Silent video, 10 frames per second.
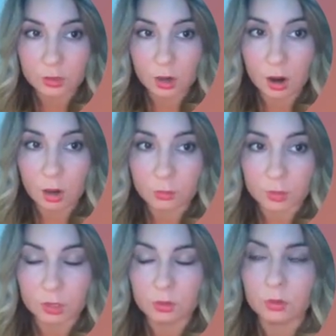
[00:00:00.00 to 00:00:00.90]
to harm
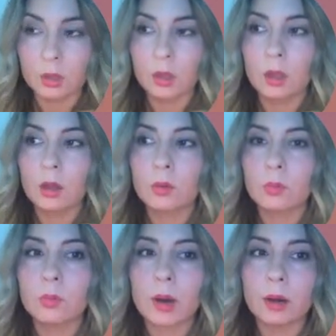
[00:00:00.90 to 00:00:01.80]
you,
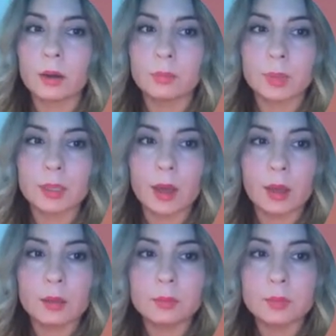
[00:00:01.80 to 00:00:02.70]
where it
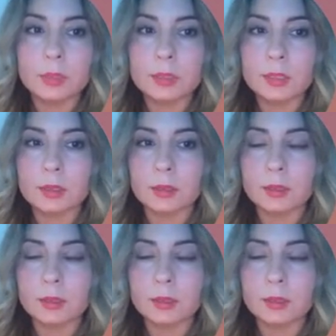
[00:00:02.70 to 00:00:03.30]
becomes